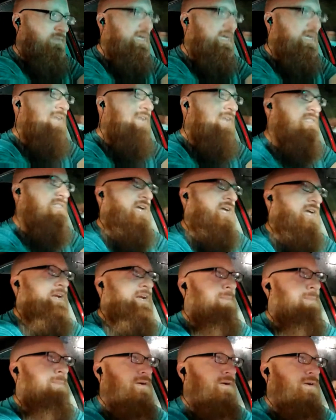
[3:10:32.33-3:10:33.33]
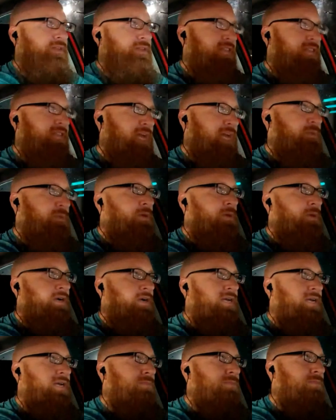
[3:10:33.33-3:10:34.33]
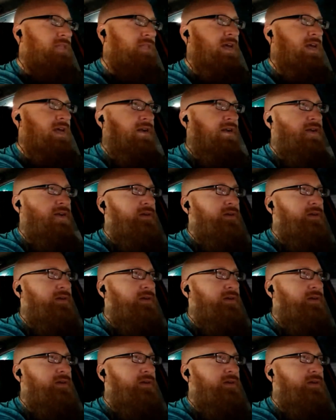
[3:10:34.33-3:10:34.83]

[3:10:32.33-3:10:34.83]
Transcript: I signed up under the Tampa market, but then